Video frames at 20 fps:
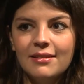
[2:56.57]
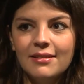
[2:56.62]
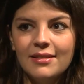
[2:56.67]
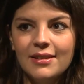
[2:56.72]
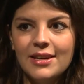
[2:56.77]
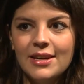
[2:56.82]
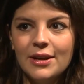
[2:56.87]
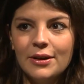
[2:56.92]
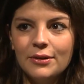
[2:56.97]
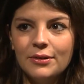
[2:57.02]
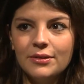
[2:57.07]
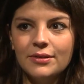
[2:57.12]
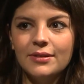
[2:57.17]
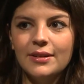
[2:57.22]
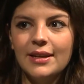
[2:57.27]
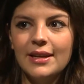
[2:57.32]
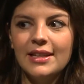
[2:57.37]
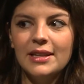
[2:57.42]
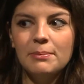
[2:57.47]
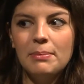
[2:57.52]
you know,
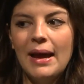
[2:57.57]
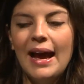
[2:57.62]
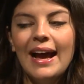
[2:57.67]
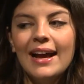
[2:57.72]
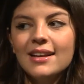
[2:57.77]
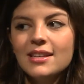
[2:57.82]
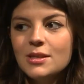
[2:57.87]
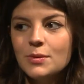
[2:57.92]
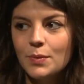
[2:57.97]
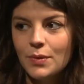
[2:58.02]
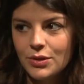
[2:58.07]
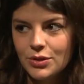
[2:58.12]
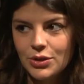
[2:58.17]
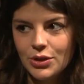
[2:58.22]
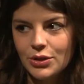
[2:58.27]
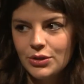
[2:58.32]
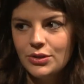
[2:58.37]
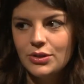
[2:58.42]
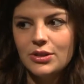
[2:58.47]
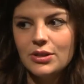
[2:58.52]
in the past with
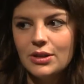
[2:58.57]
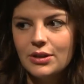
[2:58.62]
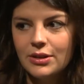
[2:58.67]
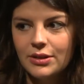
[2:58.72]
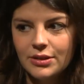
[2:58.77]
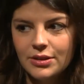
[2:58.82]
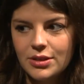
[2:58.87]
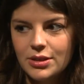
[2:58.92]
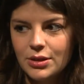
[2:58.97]
certain songs,